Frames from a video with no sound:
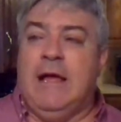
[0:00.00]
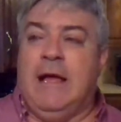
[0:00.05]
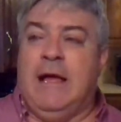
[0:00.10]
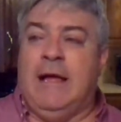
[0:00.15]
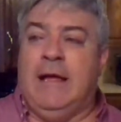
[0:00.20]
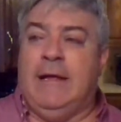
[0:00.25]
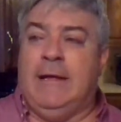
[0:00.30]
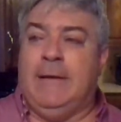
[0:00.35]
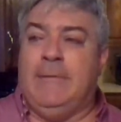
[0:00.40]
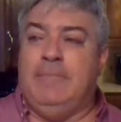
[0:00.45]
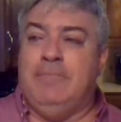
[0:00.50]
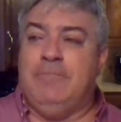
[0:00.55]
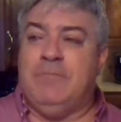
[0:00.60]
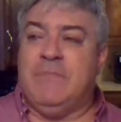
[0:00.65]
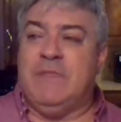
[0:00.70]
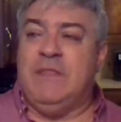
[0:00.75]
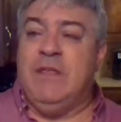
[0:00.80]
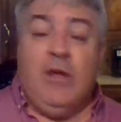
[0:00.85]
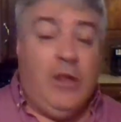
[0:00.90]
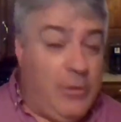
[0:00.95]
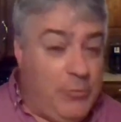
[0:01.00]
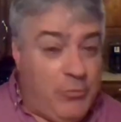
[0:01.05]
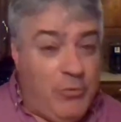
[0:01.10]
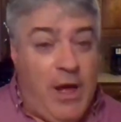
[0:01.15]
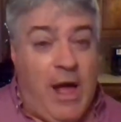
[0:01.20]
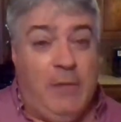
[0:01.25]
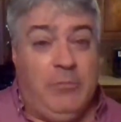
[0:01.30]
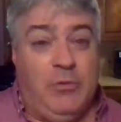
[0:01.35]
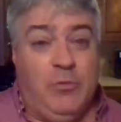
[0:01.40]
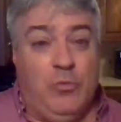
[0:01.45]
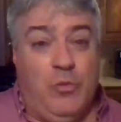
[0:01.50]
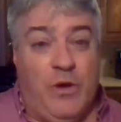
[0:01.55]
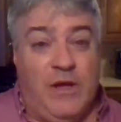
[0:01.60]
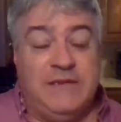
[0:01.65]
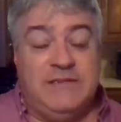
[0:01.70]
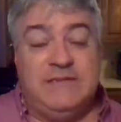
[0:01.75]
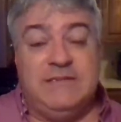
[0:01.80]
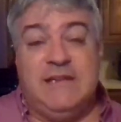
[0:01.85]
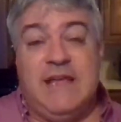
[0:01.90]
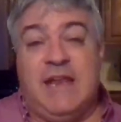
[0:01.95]
The only problem
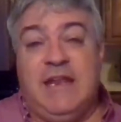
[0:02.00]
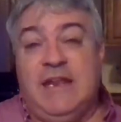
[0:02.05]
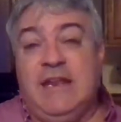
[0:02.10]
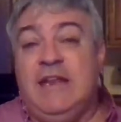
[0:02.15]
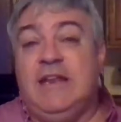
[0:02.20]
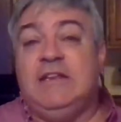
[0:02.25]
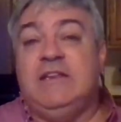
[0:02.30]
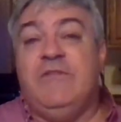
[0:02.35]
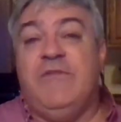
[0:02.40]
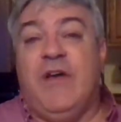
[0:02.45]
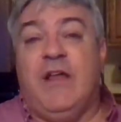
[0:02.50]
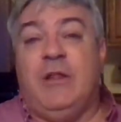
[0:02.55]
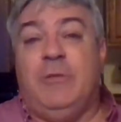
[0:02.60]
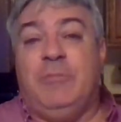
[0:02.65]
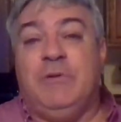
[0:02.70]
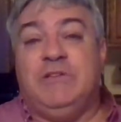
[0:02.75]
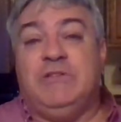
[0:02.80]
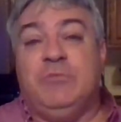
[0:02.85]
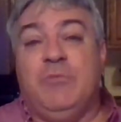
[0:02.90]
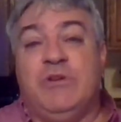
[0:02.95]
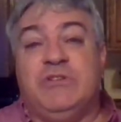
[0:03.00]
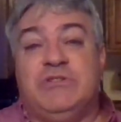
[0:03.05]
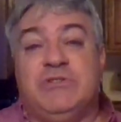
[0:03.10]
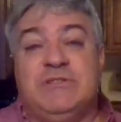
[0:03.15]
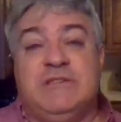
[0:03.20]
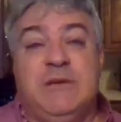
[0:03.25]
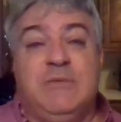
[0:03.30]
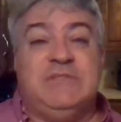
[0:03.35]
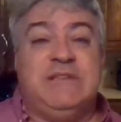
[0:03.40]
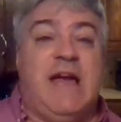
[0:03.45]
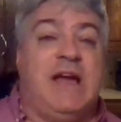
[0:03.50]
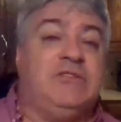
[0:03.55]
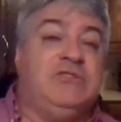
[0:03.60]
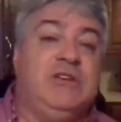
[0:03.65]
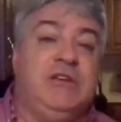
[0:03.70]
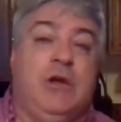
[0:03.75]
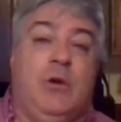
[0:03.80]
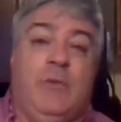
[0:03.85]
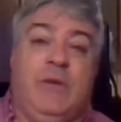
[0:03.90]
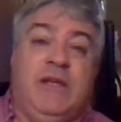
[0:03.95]
was that he didn't develop it too much because he was
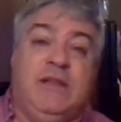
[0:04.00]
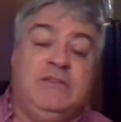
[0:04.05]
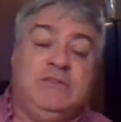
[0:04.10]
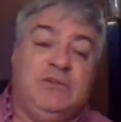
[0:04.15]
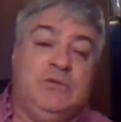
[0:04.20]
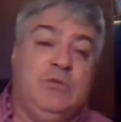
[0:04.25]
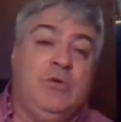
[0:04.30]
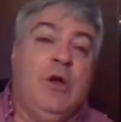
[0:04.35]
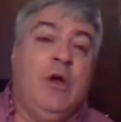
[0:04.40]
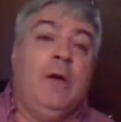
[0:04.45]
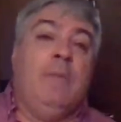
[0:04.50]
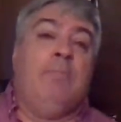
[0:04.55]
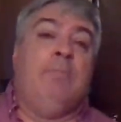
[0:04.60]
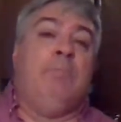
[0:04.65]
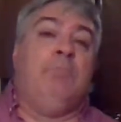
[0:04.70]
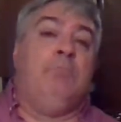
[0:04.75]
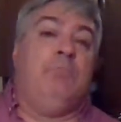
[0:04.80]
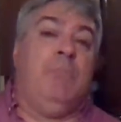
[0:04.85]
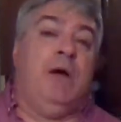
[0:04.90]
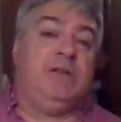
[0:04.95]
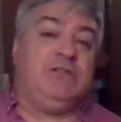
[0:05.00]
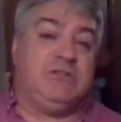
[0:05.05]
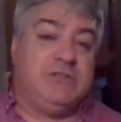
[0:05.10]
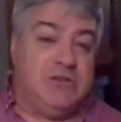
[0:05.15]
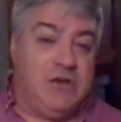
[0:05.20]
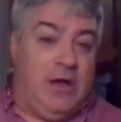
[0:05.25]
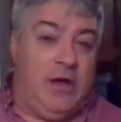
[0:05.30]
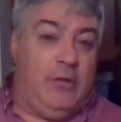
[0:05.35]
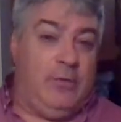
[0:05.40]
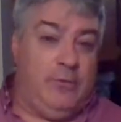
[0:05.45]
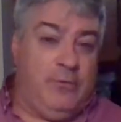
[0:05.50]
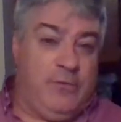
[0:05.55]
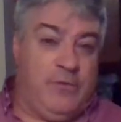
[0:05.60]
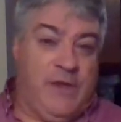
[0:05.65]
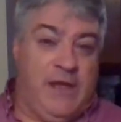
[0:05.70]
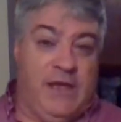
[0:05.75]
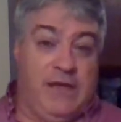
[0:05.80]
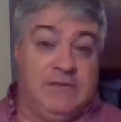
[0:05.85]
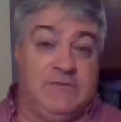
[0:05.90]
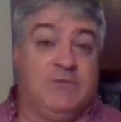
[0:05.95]
actually going into much other
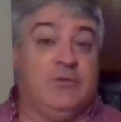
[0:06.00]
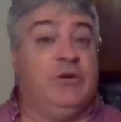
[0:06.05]
things.